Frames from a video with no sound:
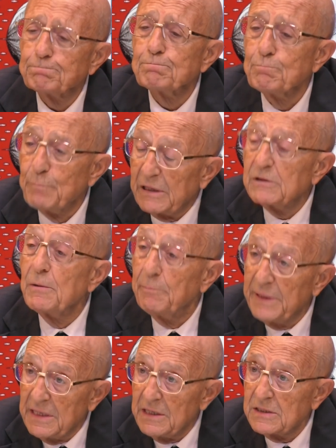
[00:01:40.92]
build
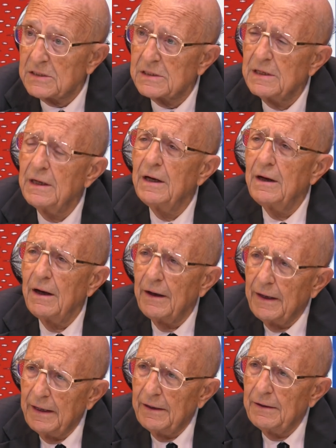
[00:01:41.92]
peace
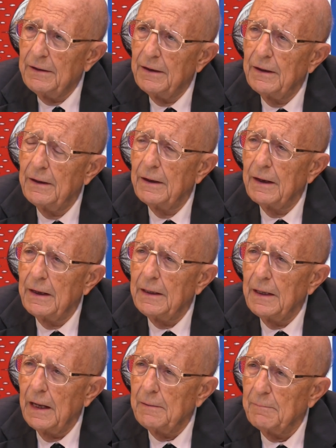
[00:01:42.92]

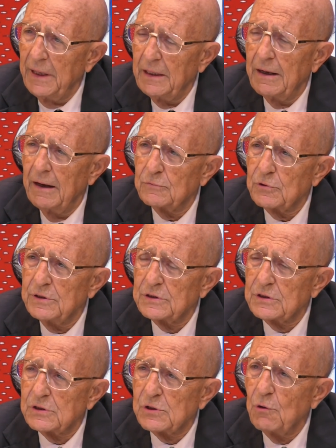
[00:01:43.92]
in many countries.
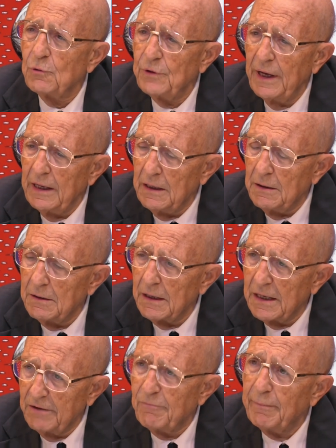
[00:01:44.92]
So they
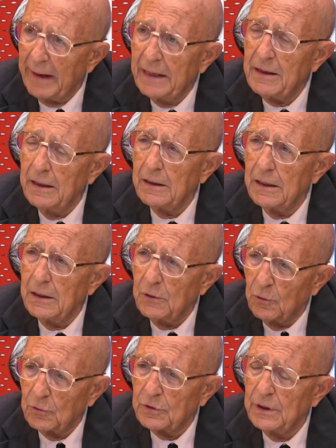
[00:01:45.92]
give money in
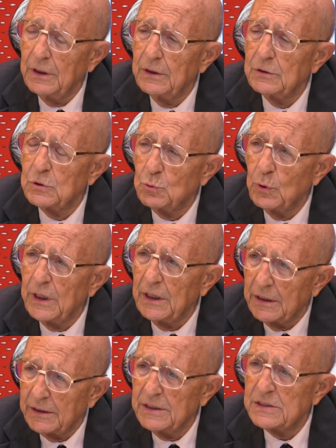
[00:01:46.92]
order to
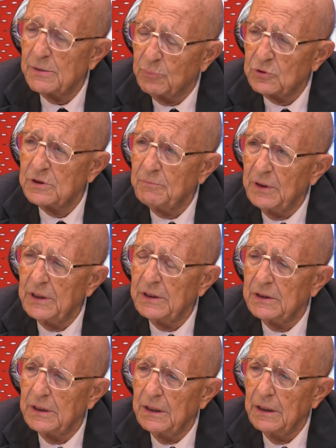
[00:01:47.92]
increase the
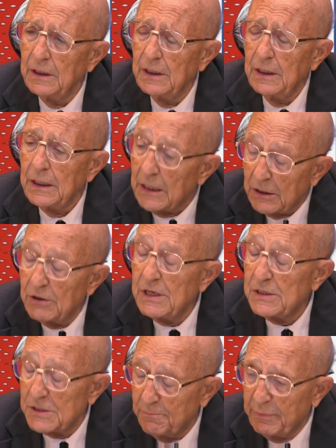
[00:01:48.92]
possibility,
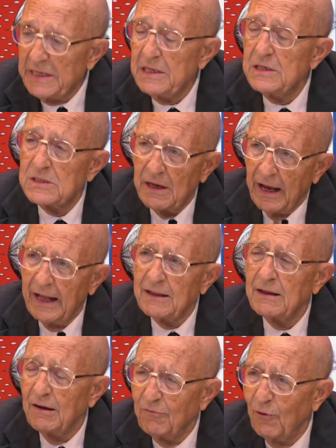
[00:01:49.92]
increase peace
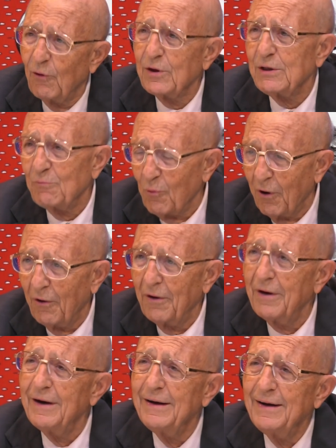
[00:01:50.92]
and avoid
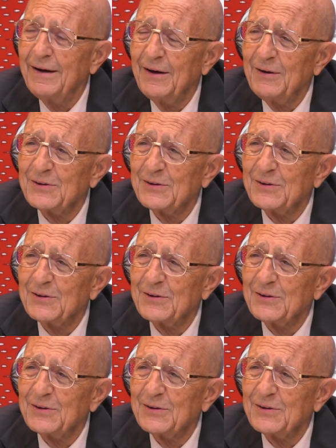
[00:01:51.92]
war, you